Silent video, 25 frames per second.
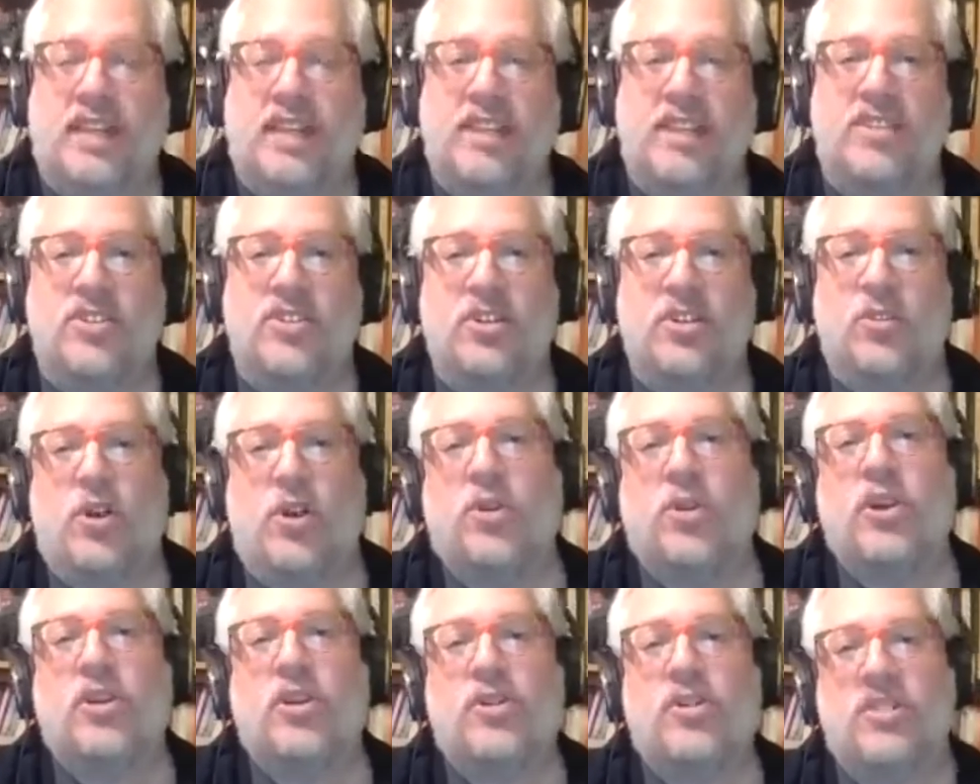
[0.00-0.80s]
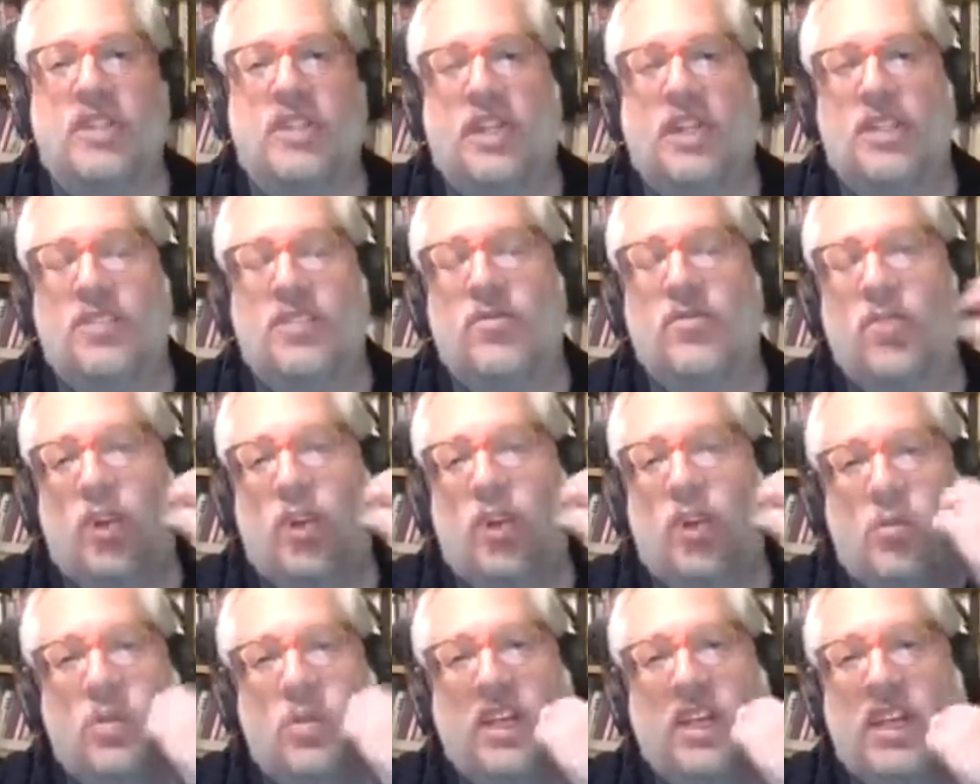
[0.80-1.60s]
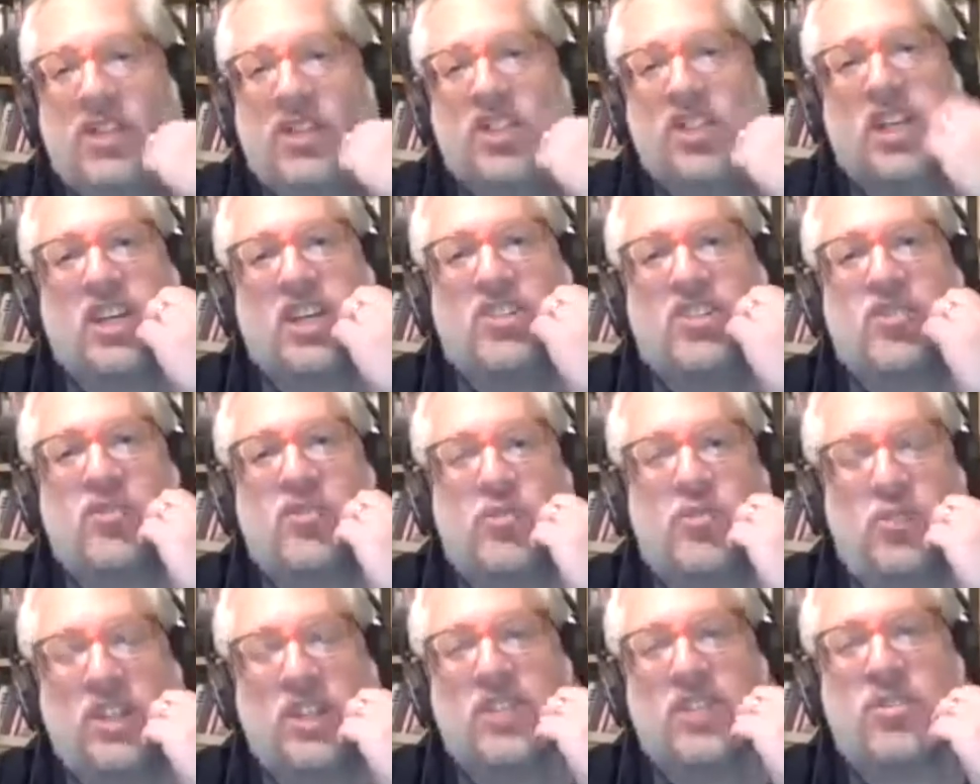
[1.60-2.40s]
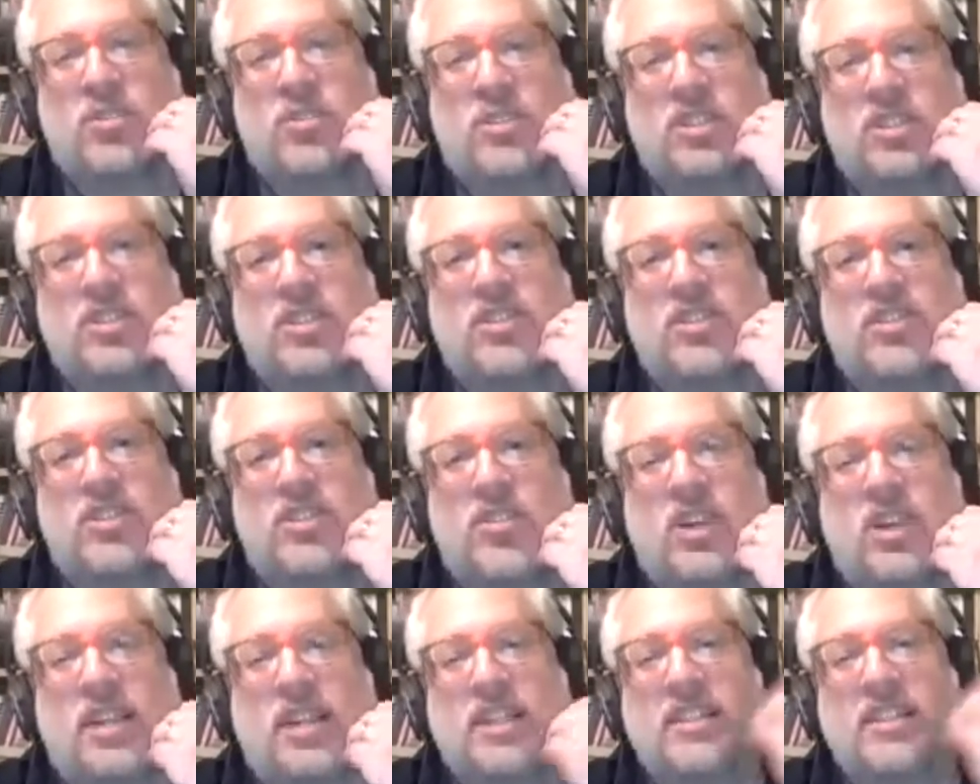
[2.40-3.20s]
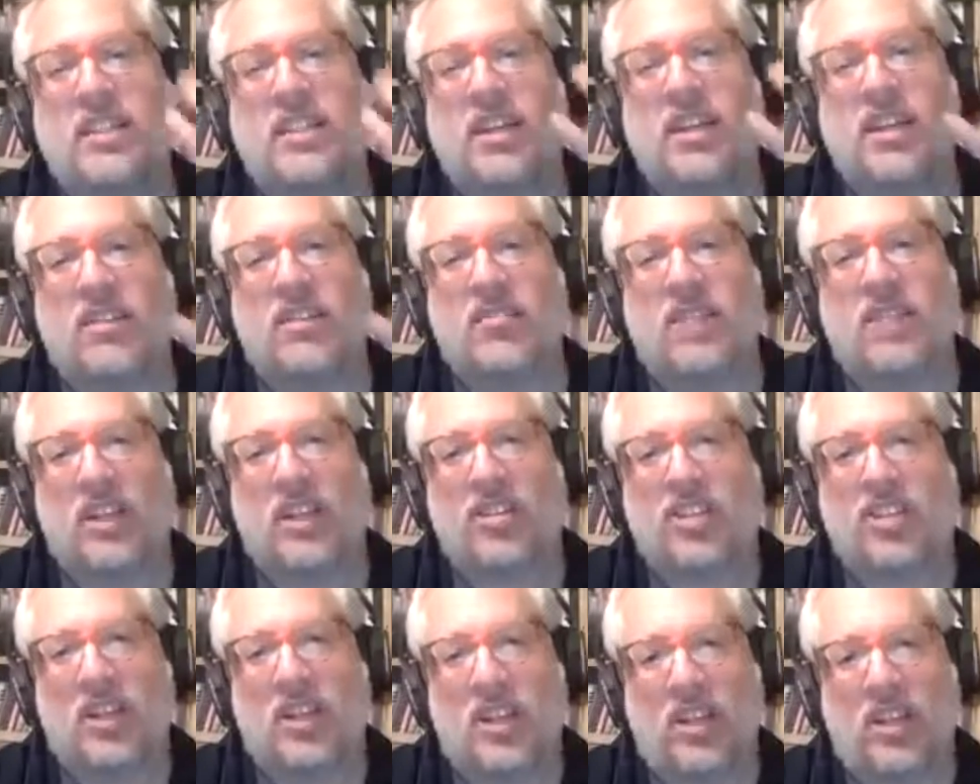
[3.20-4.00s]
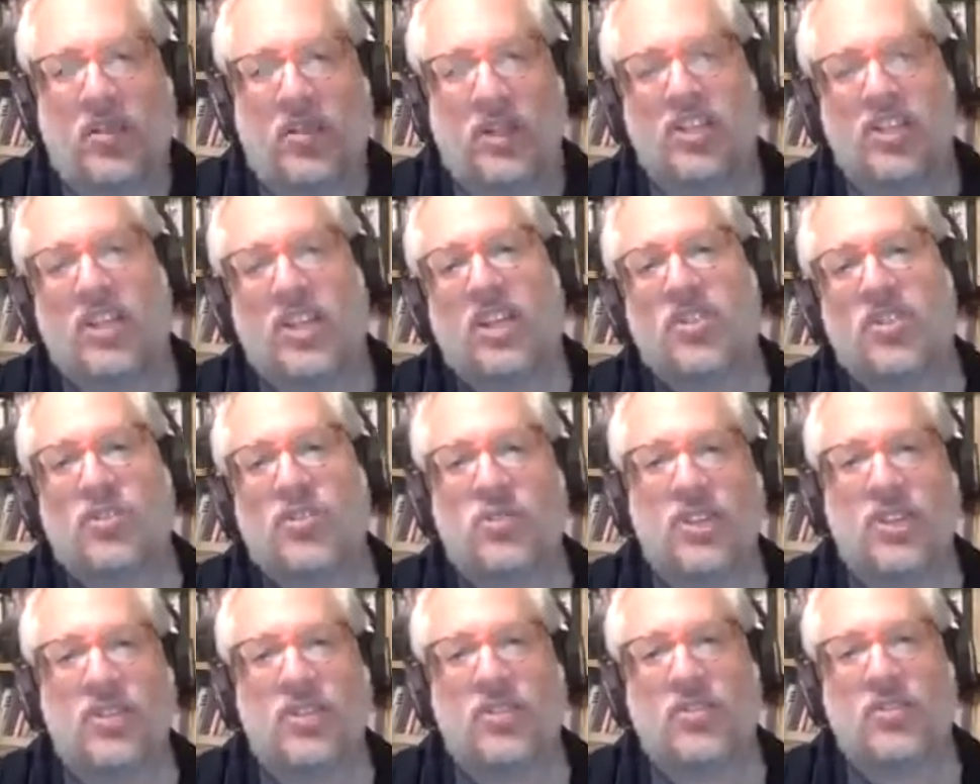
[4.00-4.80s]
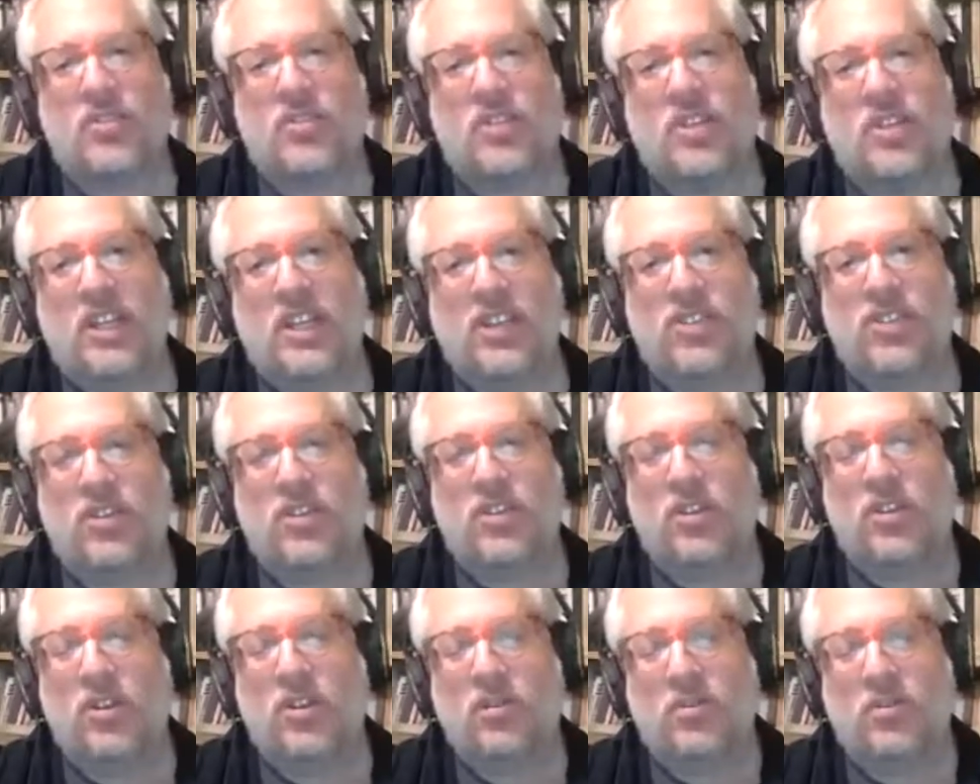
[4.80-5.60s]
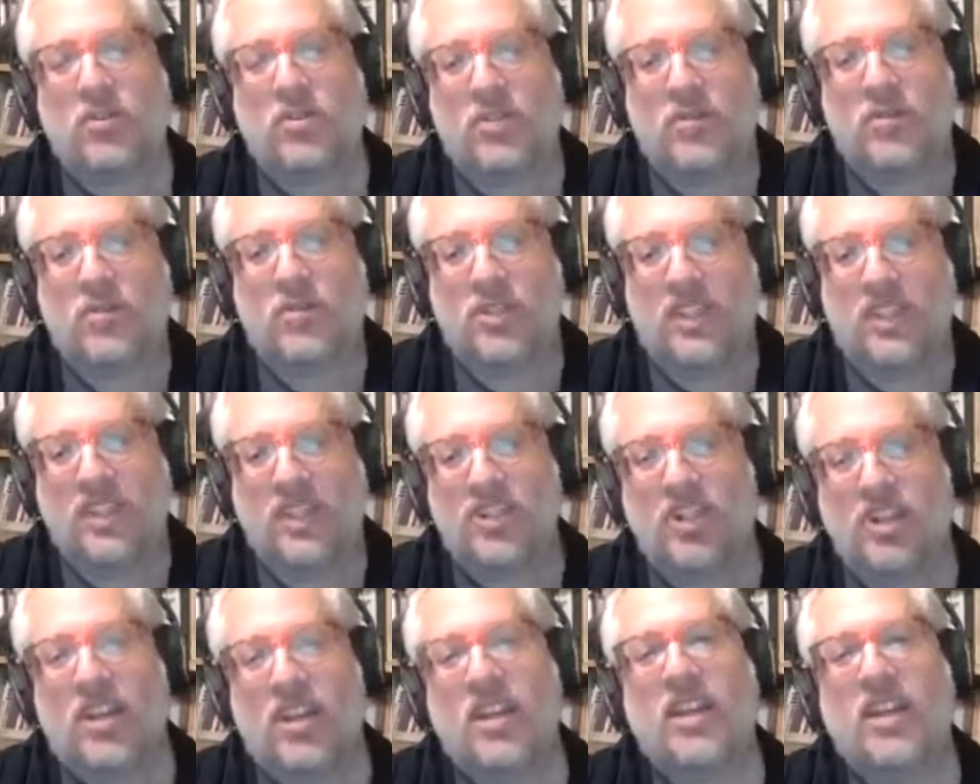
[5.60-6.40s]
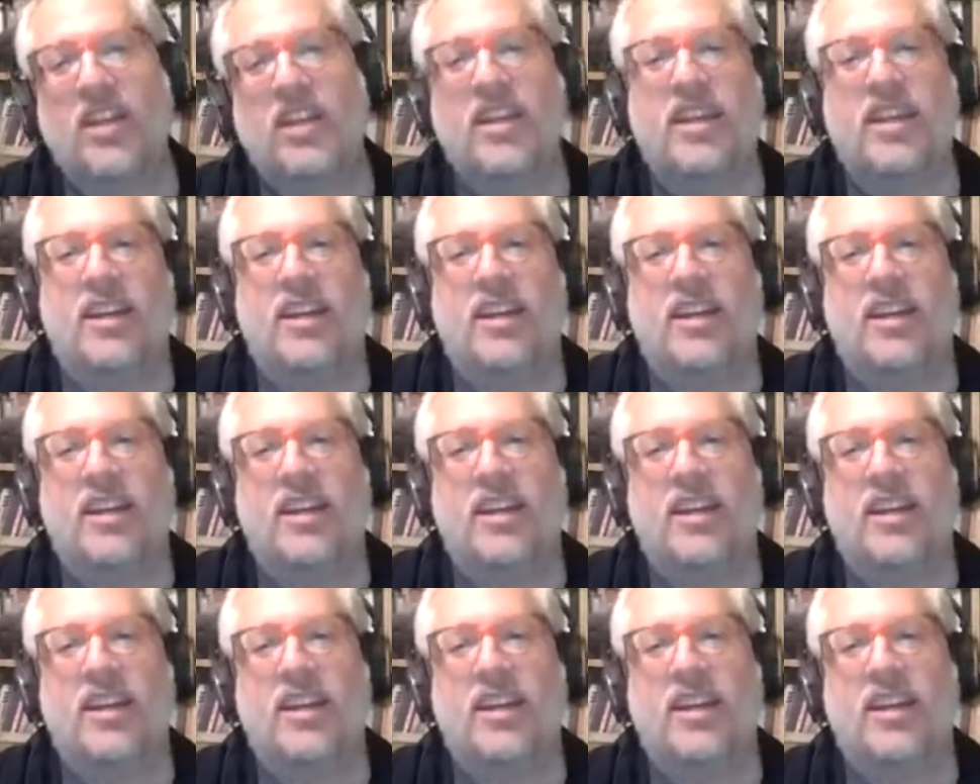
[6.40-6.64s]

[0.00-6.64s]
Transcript: OER stands for Open Educational Resources. So I like to think of educational resources are things you use for teaching.